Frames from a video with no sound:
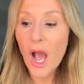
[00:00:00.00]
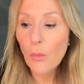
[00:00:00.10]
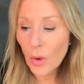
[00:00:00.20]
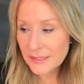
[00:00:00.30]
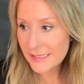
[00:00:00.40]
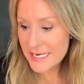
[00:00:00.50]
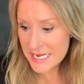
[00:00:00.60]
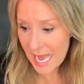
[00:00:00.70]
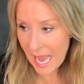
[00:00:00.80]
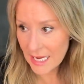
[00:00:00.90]
What's
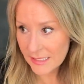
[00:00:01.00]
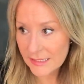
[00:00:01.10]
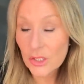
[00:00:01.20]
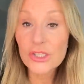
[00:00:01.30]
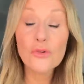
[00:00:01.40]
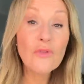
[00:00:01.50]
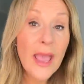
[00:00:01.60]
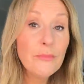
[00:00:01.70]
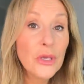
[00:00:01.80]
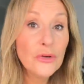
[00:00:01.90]
next? So
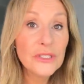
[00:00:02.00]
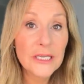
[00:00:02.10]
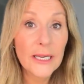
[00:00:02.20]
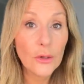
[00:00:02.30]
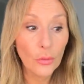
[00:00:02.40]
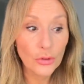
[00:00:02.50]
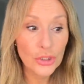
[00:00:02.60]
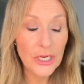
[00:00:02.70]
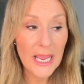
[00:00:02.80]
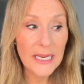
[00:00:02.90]
Rare Beauty
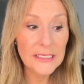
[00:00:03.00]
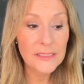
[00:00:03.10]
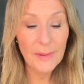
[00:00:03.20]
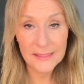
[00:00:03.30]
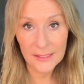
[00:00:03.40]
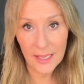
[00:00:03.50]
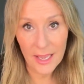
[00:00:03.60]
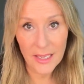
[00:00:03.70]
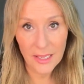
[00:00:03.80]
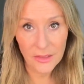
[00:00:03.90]
launched in Space NK
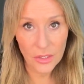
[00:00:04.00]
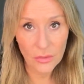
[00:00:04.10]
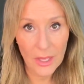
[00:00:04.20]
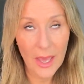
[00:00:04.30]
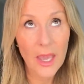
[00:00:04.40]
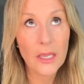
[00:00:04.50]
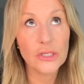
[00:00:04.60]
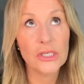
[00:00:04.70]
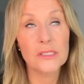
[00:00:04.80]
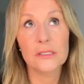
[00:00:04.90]
in the UK
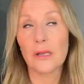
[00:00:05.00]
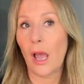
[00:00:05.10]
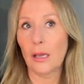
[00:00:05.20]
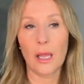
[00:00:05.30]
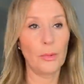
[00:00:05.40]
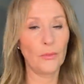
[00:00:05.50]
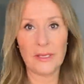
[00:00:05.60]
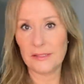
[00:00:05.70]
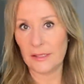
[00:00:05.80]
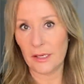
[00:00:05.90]
just a couple of
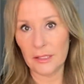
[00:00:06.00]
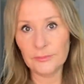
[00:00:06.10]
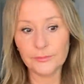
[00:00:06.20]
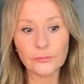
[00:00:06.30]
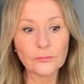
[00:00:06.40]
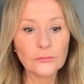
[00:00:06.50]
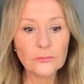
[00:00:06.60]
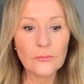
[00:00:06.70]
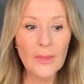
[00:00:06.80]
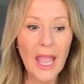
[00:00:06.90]
weeks ago.
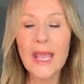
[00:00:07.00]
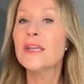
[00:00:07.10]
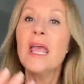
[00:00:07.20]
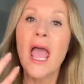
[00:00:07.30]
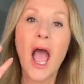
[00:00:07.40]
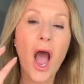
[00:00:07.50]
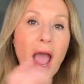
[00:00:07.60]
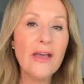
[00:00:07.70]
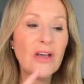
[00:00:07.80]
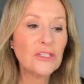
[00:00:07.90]
And I
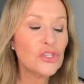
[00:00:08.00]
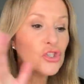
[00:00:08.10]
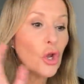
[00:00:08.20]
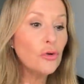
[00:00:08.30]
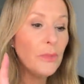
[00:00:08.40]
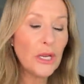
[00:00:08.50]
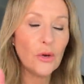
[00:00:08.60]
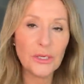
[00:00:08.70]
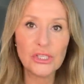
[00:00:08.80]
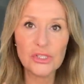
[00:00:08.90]
have had so many
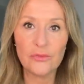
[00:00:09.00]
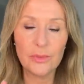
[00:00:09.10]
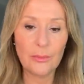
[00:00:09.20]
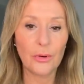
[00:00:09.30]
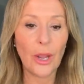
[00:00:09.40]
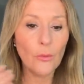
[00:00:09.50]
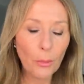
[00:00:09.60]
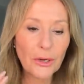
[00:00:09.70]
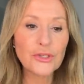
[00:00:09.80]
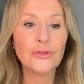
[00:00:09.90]
questions from people going, what
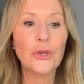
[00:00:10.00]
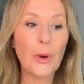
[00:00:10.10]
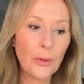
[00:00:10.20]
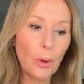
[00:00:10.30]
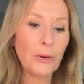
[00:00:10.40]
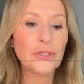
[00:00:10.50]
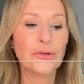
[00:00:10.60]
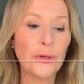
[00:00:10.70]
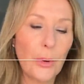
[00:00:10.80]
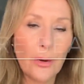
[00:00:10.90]
blusher are you wearing? What blusher are
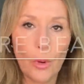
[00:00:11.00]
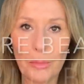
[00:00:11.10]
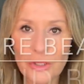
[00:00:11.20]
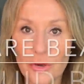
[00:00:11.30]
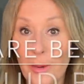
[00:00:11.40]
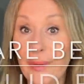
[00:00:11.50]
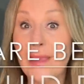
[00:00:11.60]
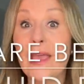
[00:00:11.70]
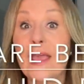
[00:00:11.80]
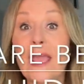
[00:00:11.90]
you wearing? What blusher are you wearing?
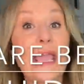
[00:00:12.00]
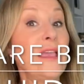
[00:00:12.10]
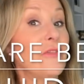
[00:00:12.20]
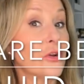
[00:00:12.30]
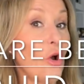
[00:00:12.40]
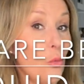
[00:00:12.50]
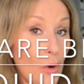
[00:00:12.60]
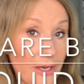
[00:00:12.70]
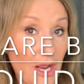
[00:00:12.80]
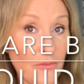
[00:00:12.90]
Even on
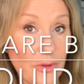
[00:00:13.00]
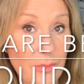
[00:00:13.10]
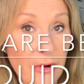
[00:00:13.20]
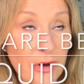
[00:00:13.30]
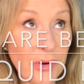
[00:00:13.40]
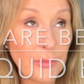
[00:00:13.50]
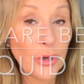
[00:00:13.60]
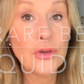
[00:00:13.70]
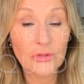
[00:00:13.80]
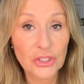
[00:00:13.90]
one live with Mary Greenwell,
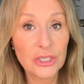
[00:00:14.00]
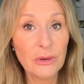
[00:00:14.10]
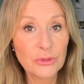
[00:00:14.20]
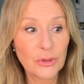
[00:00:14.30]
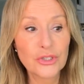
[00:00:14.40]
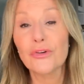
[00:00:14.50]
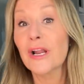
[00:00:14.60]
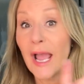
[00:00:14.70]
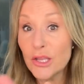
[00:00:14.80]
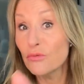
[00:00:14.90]
you've got too much blusher on.
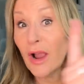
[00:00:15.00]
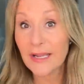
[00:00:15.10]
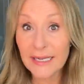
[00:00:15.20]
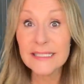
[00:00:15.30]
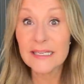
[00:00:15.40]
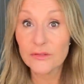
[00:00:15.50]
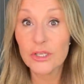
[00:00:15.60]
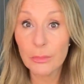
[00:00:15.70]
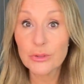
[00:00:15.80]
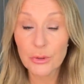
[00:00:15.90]
And you're right, I did have too
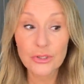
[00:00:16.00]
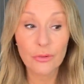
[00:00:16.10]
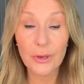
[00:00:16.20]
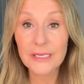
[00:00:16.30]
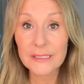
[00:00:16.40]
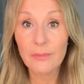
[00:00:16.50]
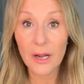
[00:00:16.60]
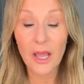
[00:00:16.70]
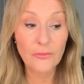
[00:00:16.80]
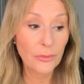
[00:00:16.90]
much blusher on when I did my
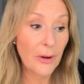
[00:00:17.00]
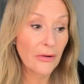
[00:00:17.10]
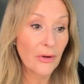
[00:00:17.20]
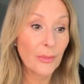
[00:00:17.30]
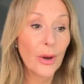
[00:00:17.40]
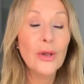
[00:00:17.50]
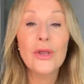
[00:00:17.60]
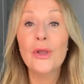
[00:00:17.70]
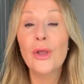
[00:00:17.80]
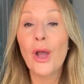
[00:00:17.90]
live with Mary Greenwell.
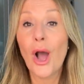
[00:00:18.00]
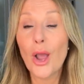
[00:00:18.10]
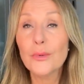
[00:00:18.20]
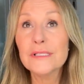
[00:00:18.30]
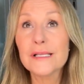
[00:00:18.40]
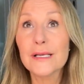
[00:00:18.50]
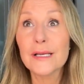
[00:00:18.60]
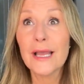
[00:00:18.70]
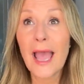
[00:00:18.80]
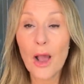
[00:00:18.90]
I was
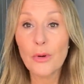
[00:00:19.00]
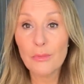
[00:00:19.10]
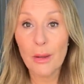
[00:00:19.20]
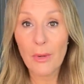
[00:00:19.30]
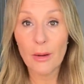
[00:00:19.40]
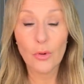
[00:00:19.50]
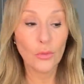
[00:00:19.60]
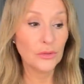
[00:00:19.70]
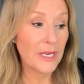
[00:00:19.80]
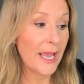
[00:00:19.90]
out with my mum
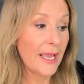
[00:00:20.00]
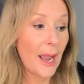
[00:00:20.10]
all day.